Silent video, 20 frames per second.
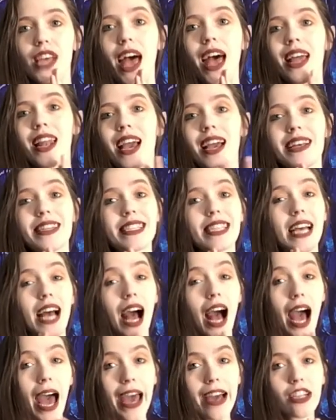and it's
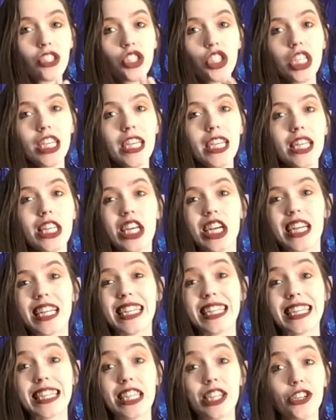actually the
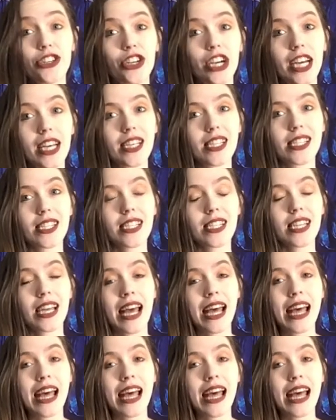clearest